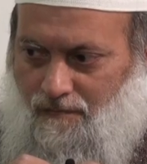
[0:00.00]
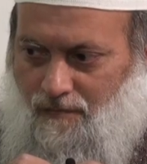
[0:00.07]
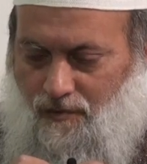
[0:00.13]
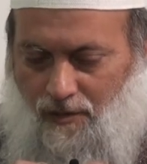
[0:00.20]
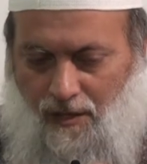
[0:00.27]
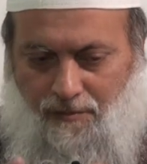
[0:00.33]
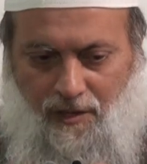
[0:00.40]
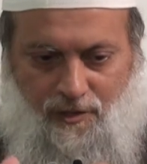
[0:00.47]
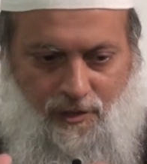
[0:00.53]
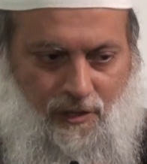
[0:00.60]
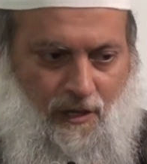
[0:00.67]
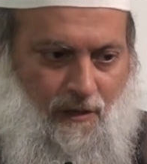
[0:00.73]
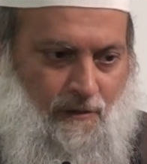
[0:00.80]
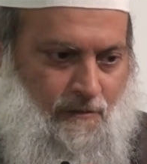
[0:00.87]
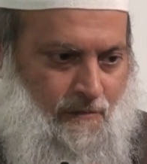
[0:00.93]
Because I must
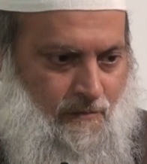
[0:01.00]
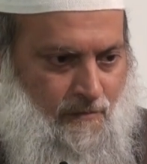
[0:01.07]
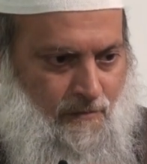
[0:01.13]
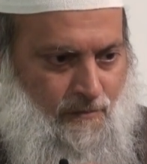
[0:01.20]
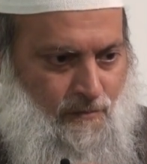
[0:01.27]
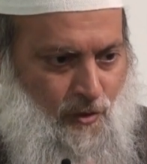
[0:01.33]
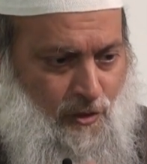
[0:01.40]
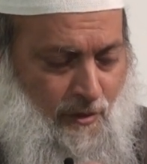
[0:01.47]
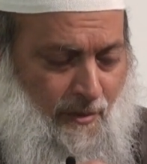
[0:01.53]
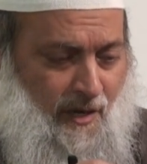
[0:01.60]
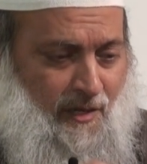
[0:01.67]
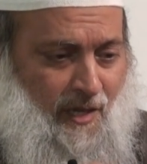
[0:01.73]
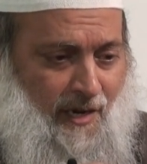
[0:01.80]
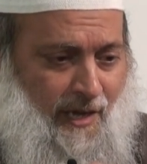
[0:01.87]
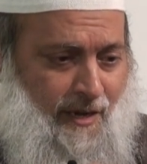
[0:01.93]
go. Because
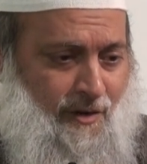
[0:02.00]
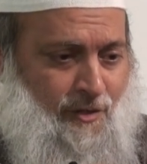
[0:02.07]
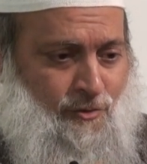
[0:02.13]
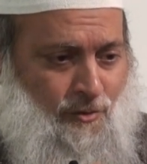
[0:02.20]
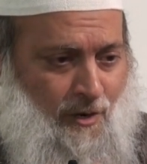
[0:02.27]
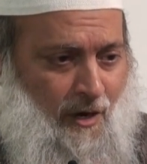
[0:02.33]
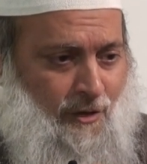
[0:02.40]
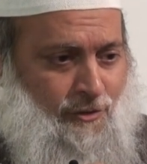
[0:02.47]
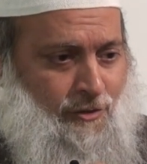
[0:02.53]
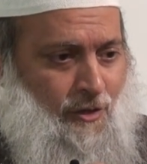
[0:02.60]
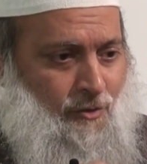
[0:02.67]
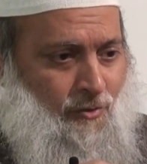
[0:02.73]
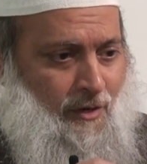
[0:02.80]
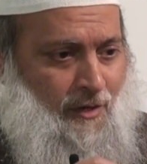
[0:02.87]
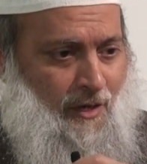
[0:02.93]
among the letters were
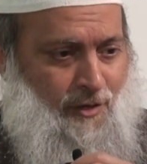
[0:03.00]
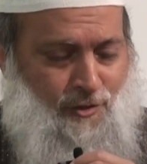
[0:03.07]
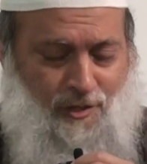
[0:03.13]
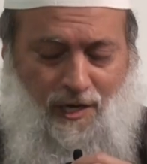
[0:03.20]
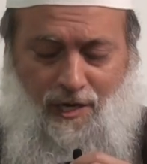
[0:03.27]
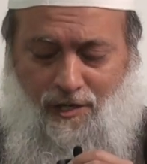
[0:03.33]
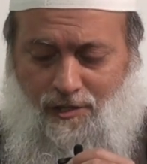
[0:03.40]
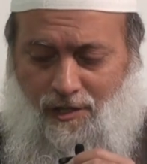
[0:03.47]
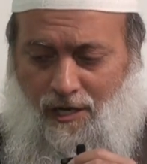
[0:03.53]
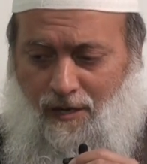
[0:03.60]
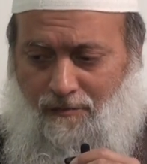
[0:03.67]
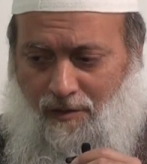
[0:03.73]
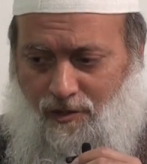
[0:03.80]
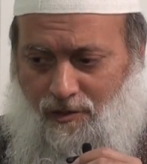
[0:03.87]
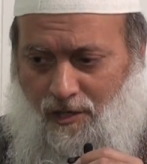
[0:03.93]
also where they're saying to
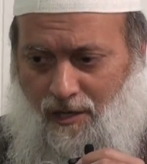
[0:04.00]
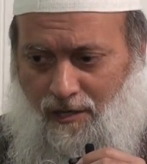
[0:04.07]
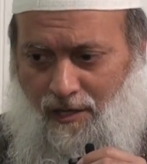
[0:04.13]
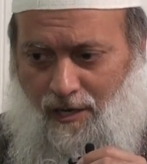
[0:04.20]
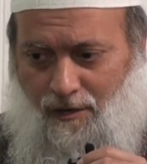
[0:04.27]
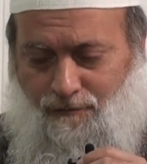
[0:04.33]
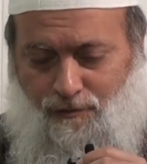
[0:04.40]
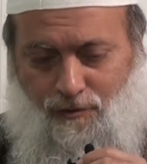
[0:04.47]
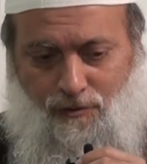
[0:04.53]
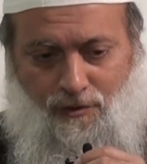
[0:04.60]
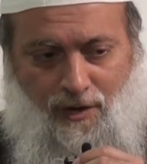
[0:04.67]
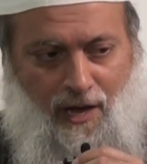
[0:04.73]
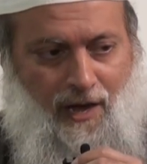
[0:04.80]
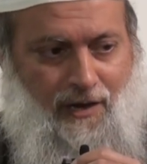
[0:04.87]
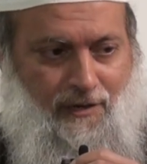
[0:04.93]
him, they're saying that if you
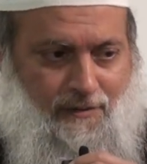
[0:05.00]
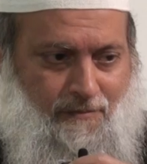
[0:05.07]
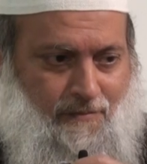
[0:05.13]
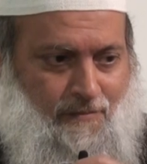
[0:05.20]
do not